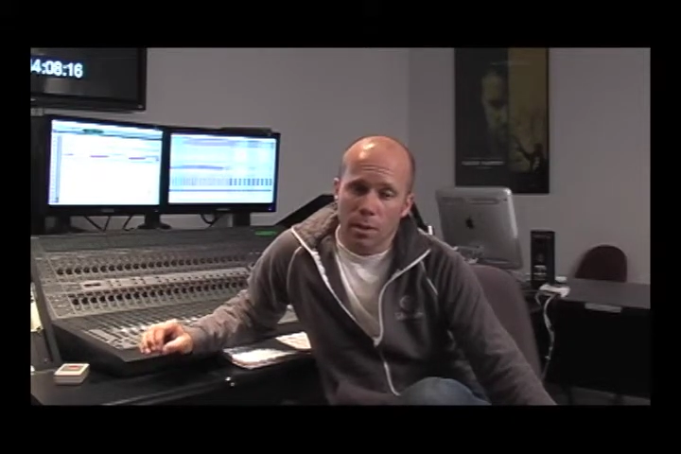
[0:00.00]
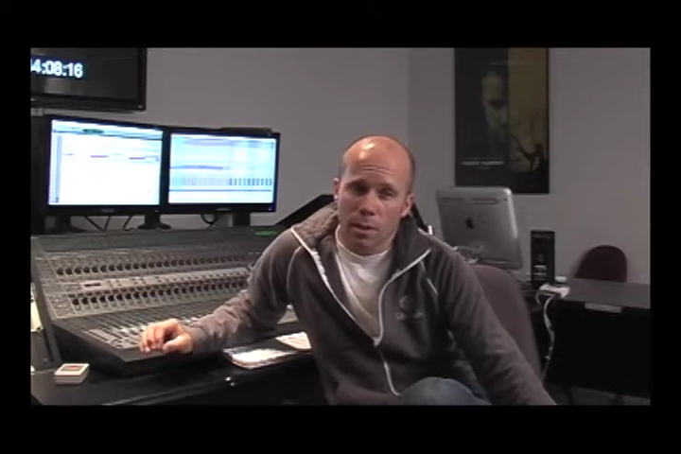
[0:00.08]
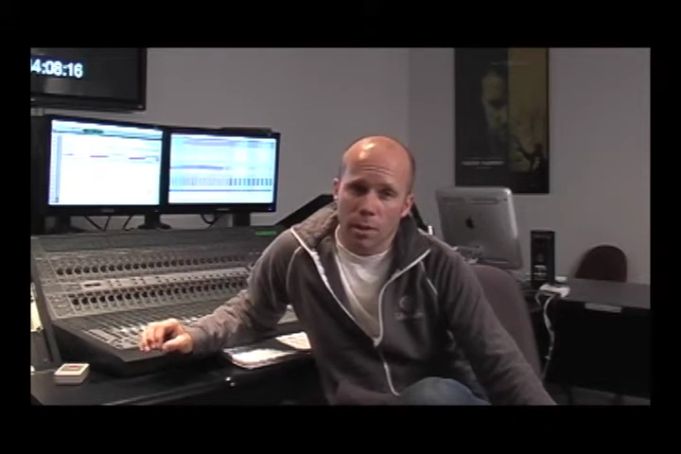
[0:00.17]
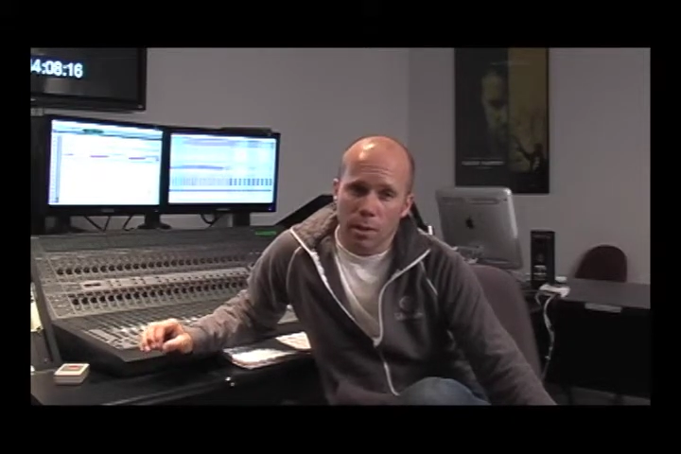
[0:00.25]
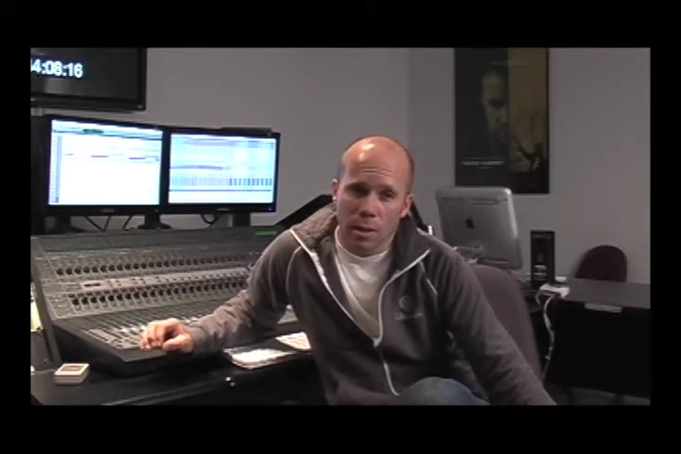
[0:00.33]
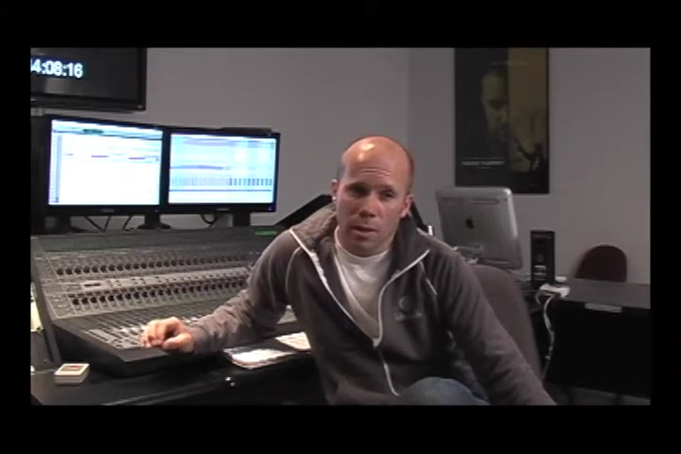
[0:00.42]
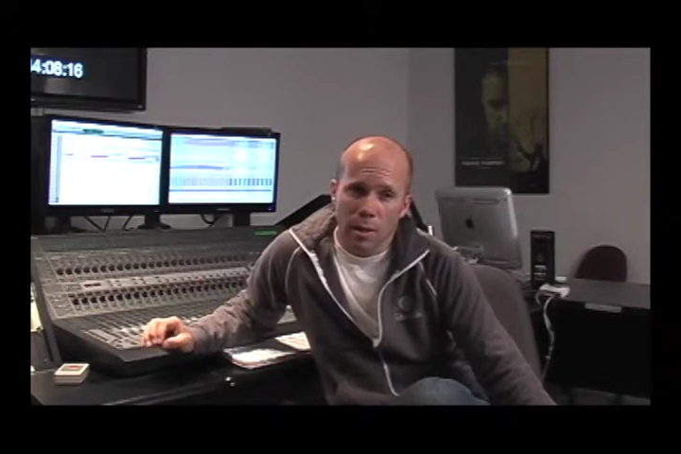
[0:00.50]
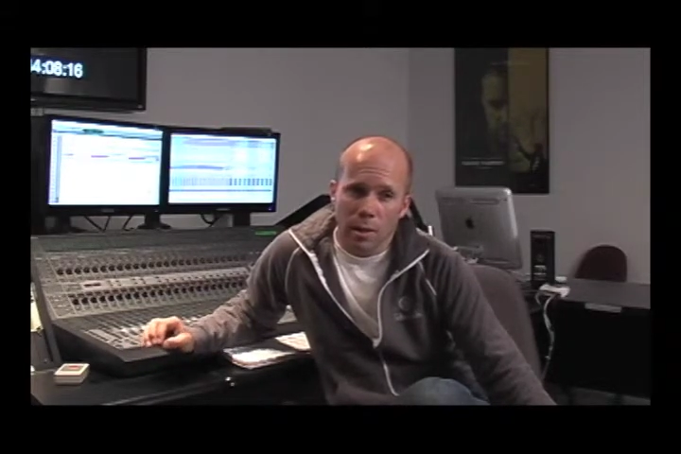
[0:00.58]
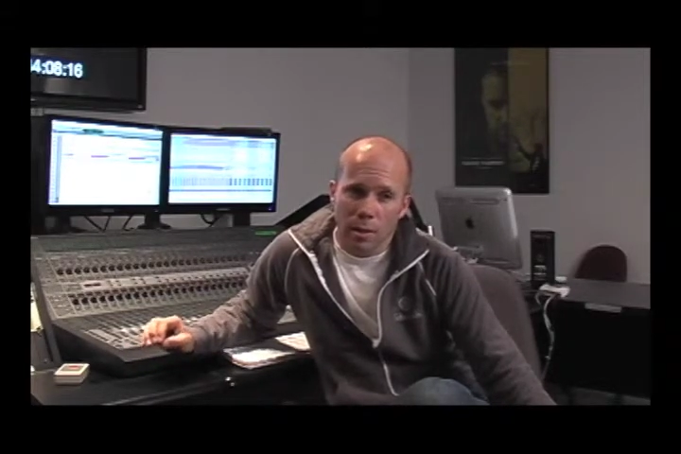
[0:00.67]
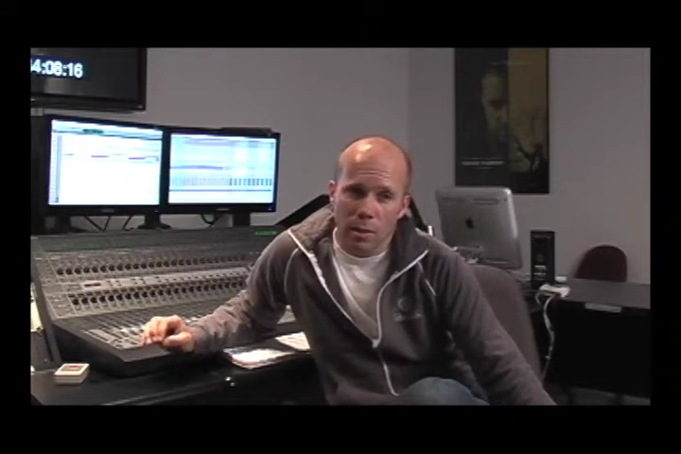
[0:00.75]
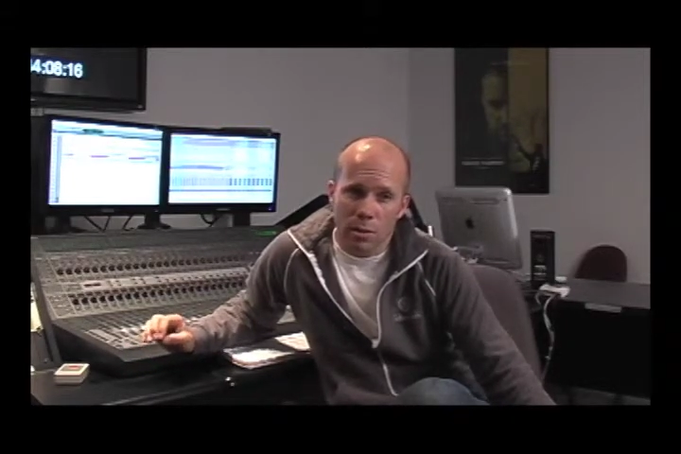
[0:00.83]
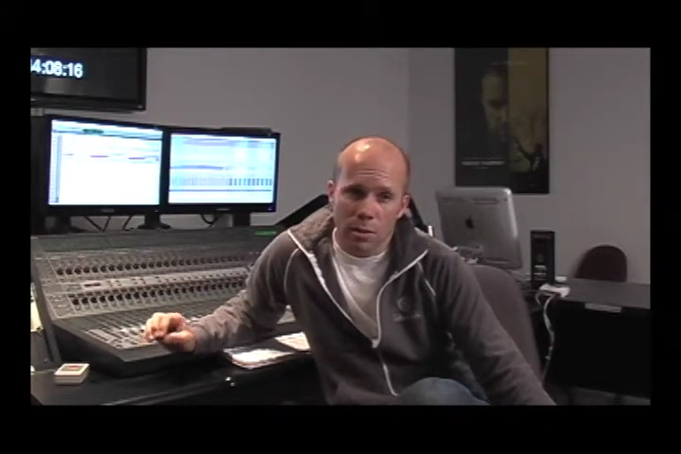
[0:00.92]

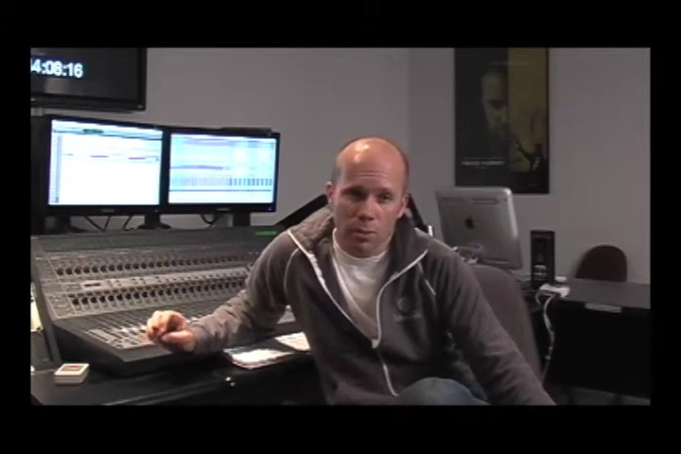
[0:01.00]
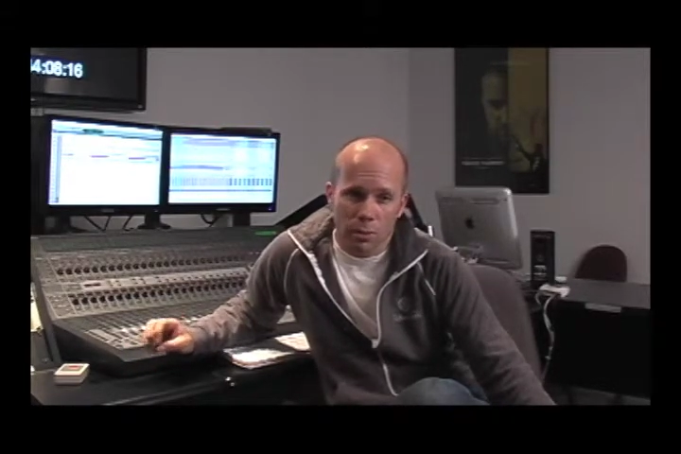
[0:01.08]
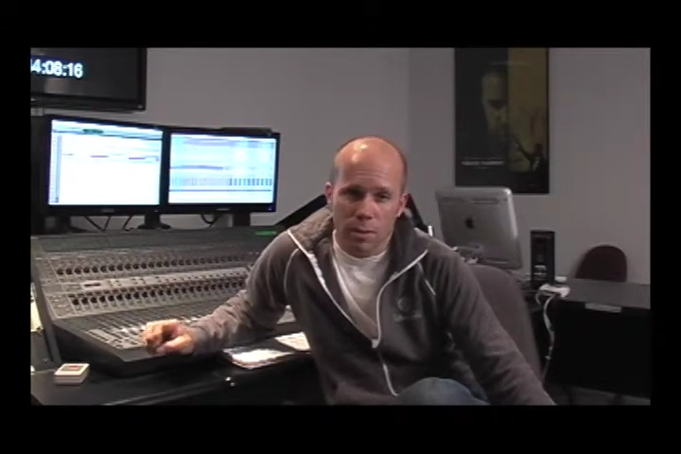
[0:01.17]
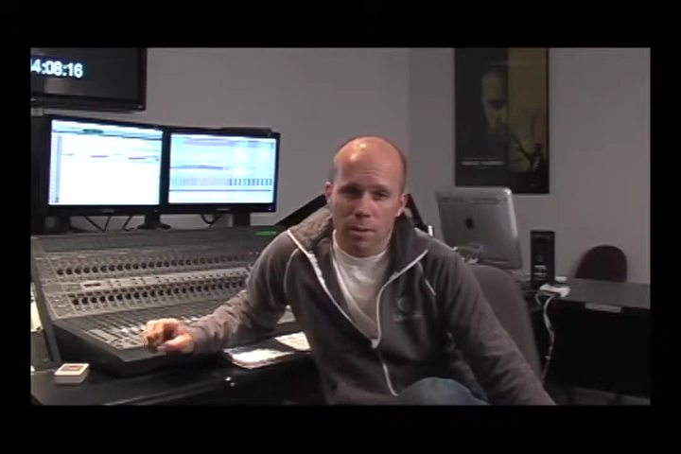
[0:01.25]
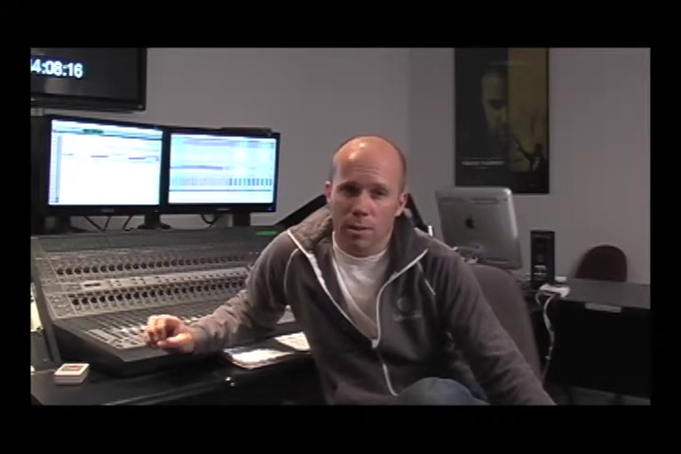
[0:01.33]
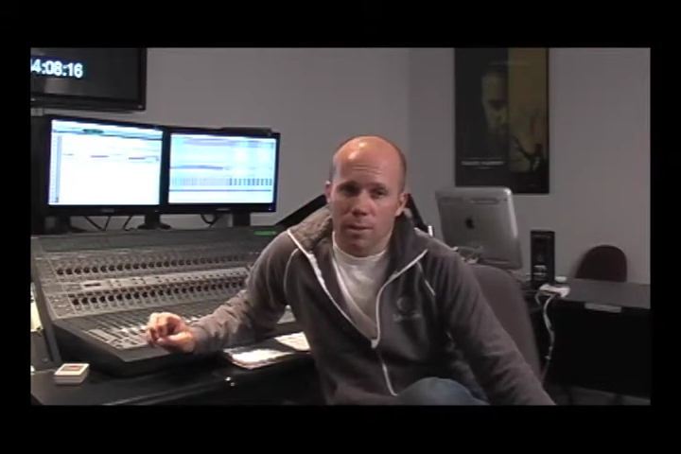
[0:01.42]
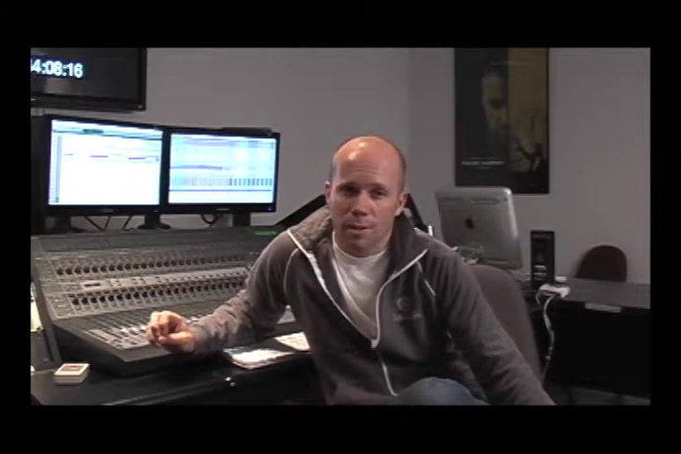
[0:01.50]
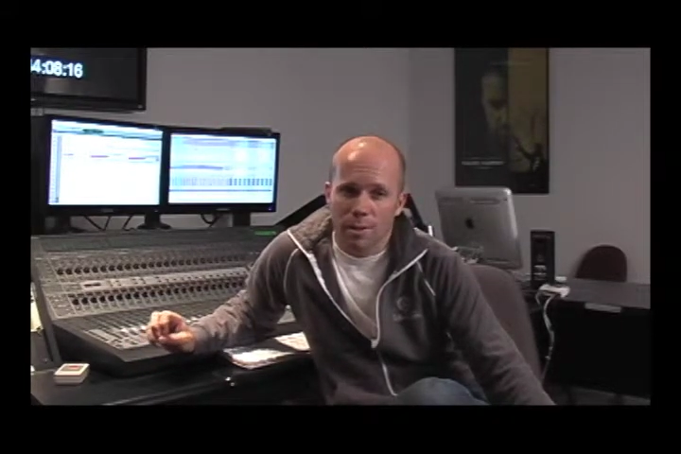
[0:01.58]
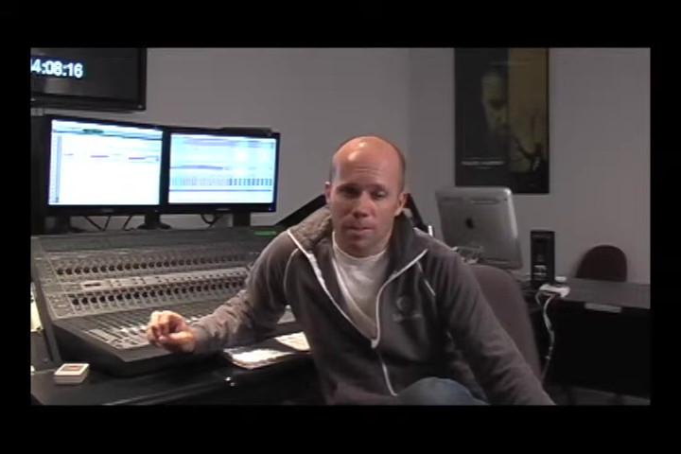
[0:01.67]
an intrinsic